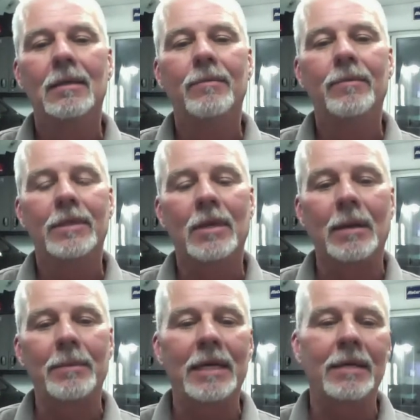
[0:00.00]
So, I
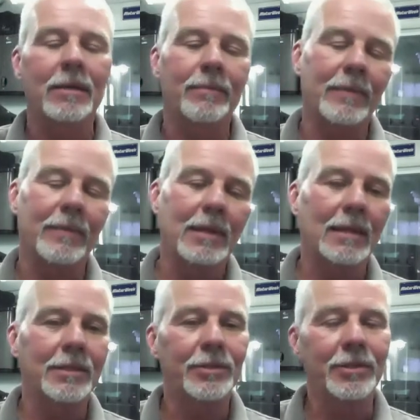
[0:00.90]
mean, not
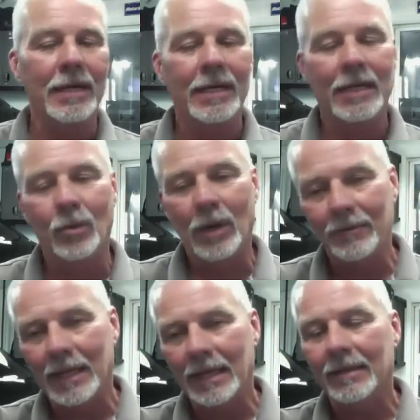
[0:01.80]
that you try to get away
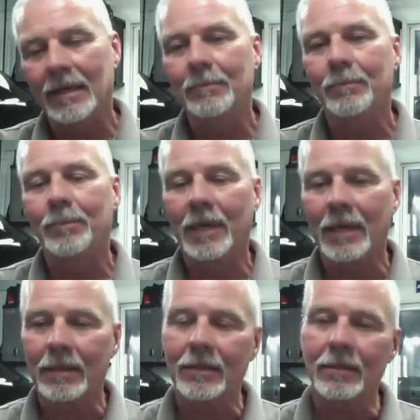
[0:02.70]
with anything,
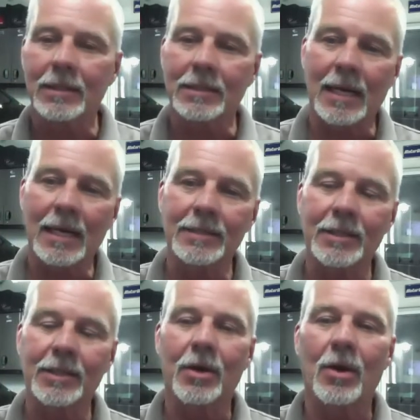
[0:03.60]
but the sides of
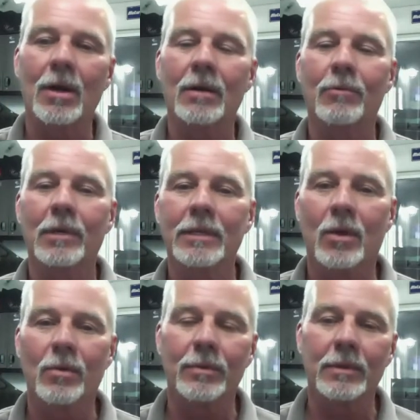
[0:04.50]
the car really
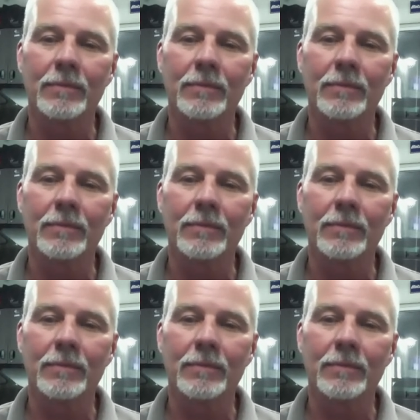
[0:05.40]
don't